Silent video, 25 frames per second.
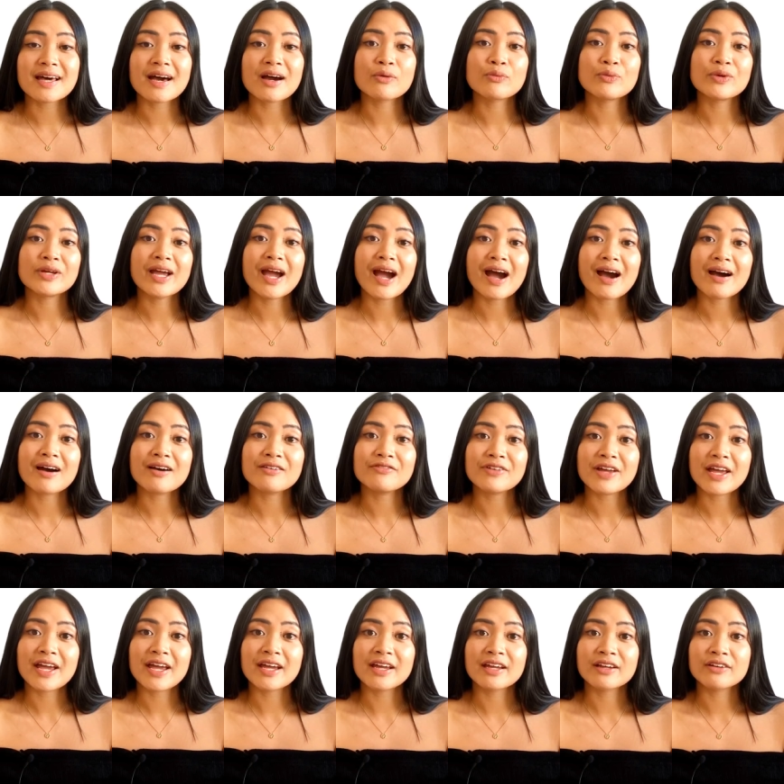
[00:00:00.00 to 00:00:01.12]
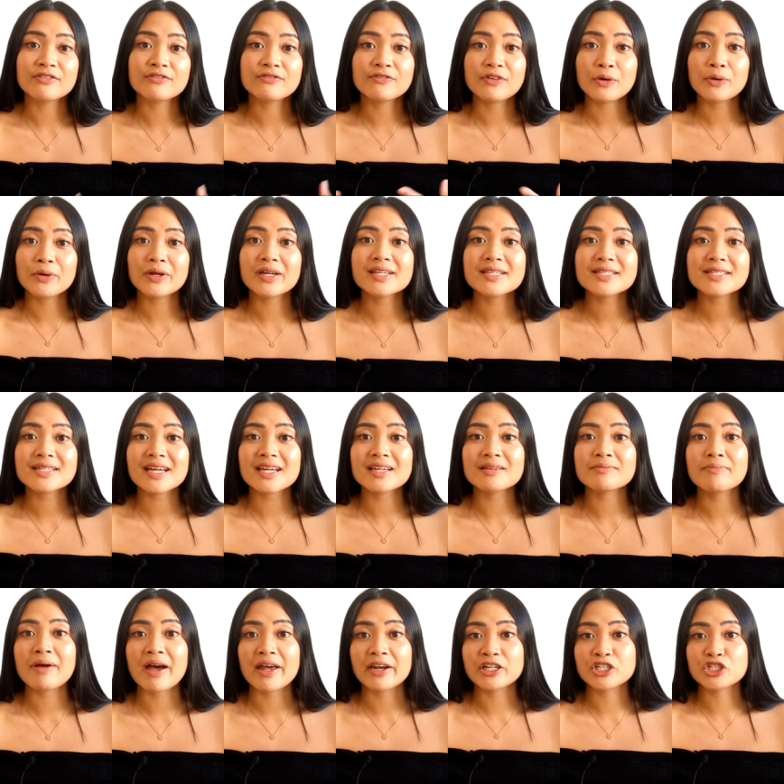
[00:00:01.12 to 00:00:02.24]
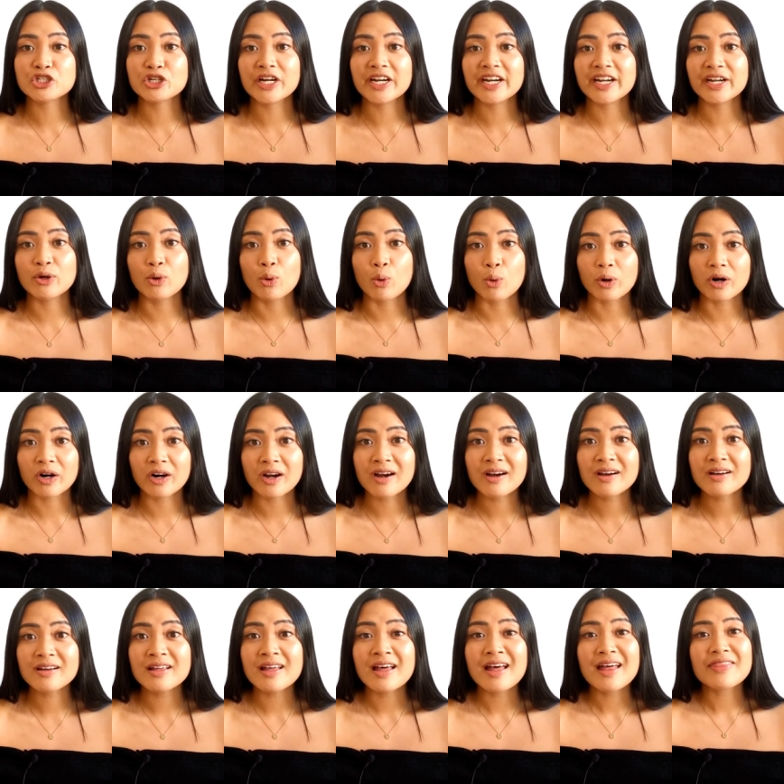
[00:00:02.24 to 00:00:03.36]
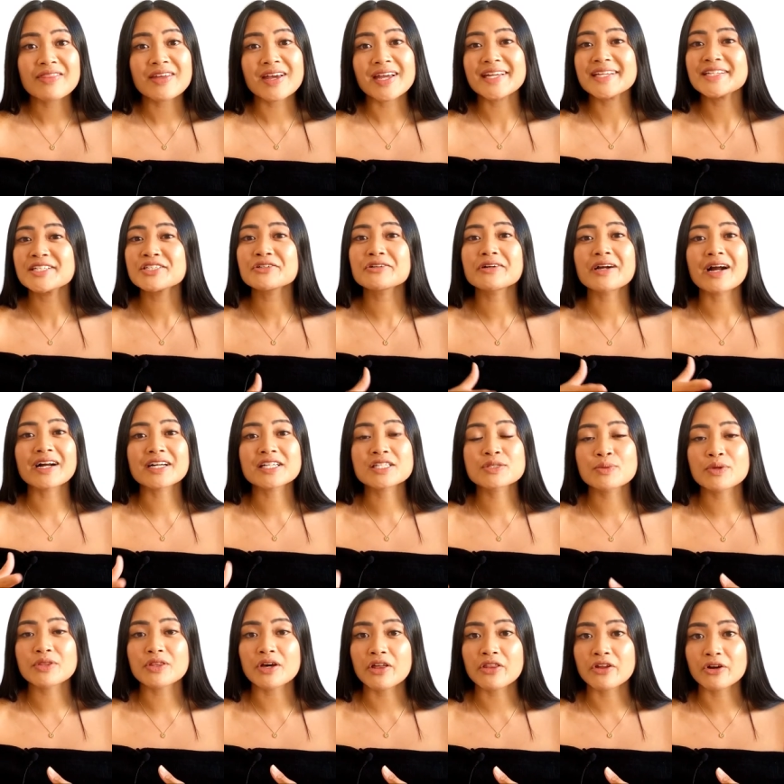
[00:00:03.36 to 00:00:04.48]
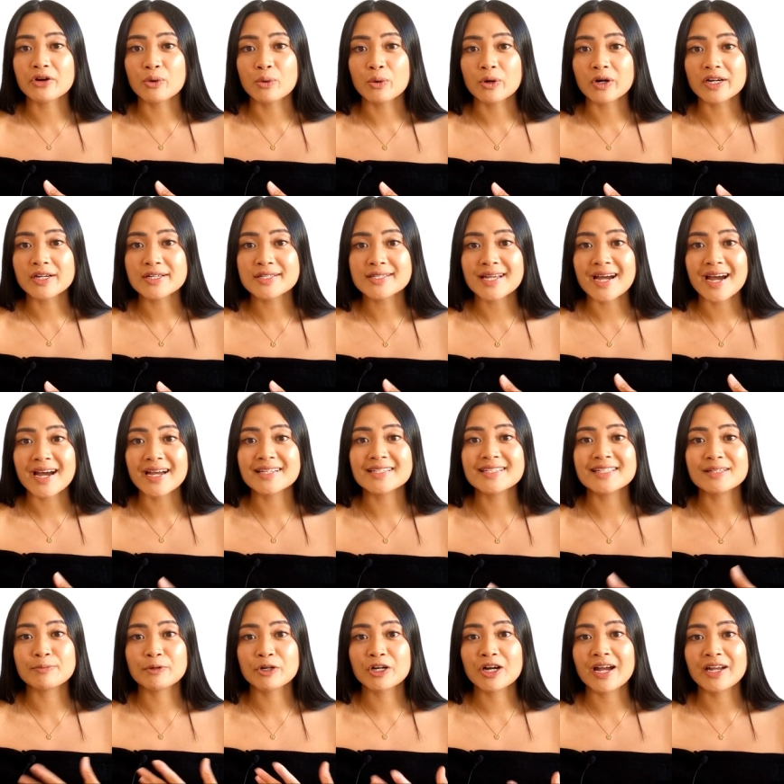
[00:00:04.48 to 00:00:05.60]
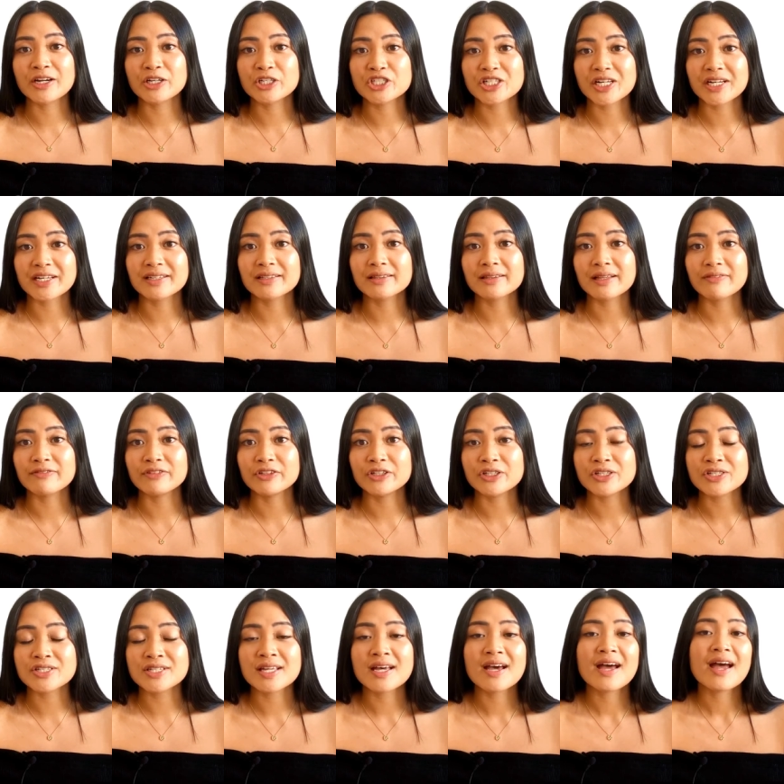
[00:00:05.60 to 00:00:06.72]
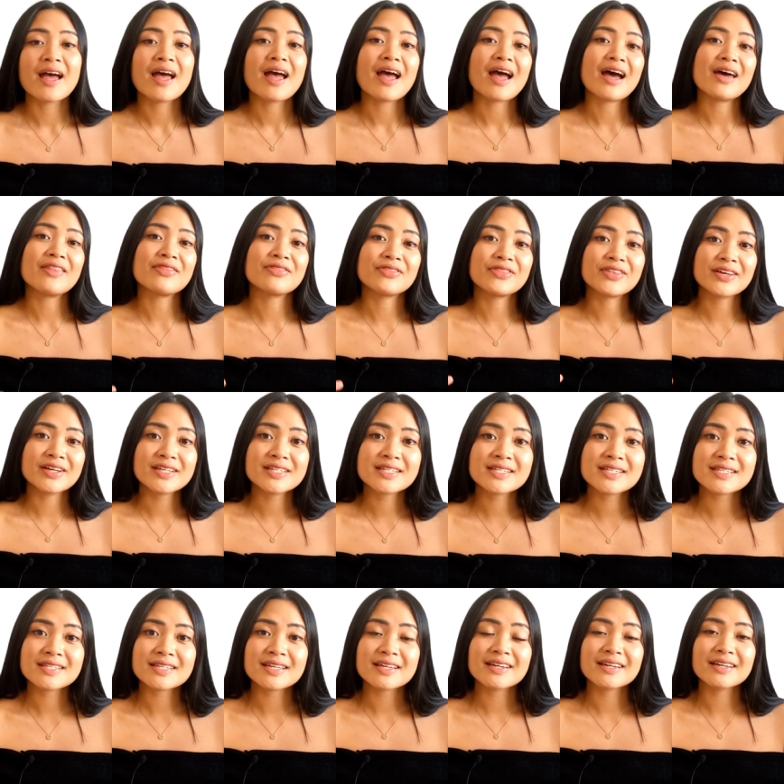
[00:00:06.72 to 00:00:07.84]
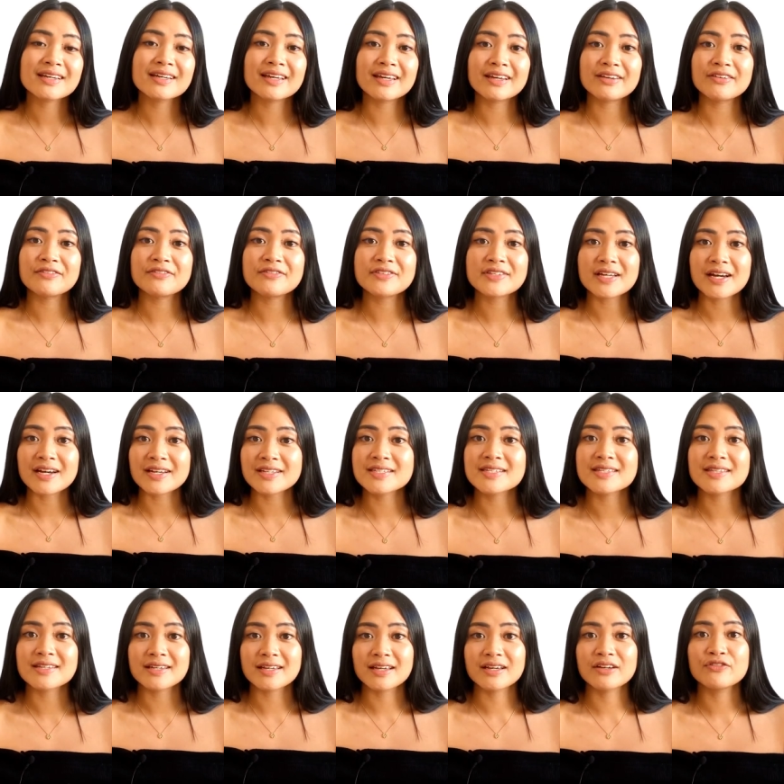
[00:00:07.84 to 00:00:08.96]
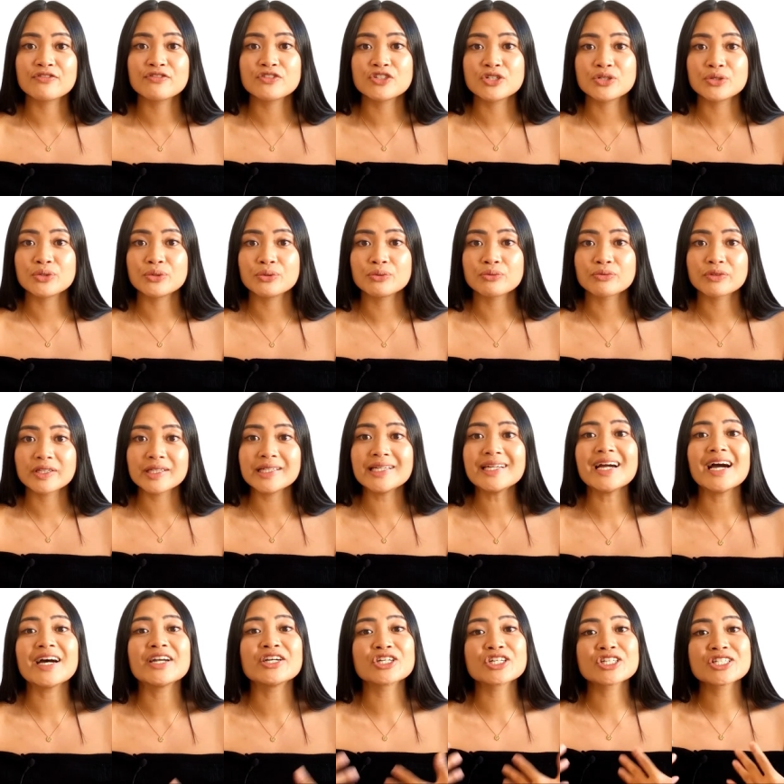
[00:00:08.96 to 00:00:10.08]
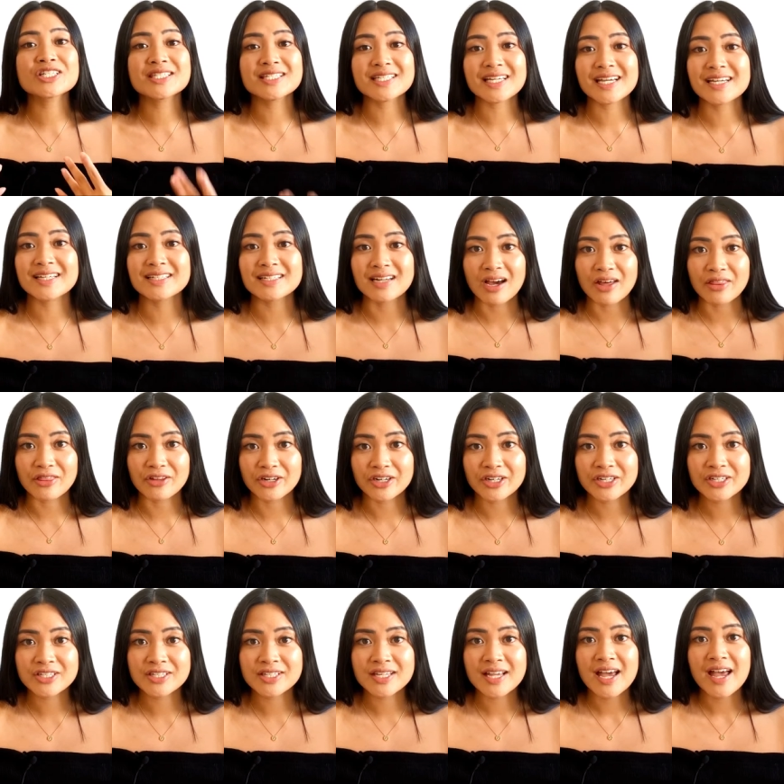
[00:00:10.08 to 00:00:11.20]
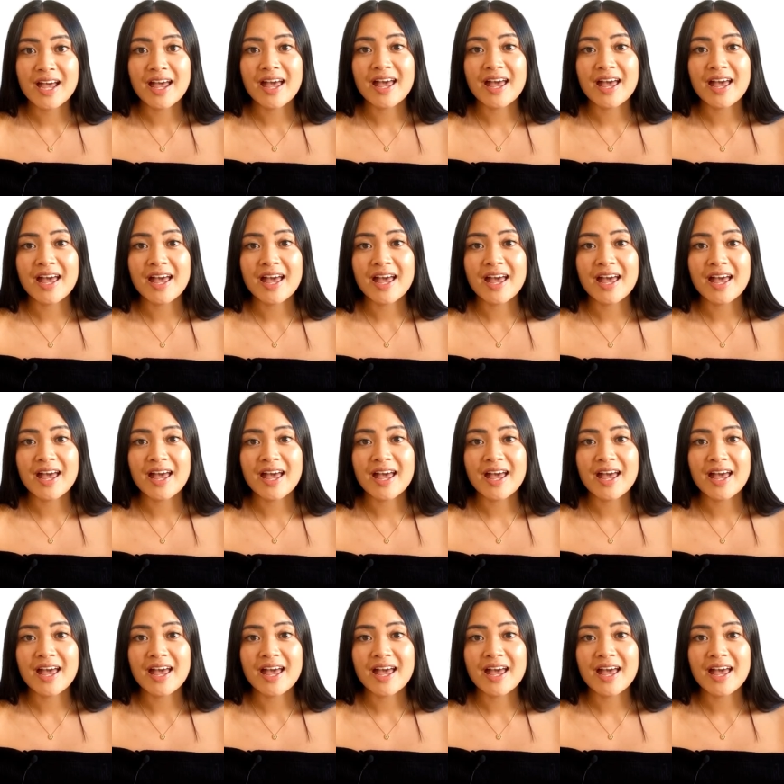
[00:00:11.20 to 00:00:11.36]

that we have a focused and penetrating aura that interacts with other auras at deeper energetic levels. And this gives us the gift to really understand others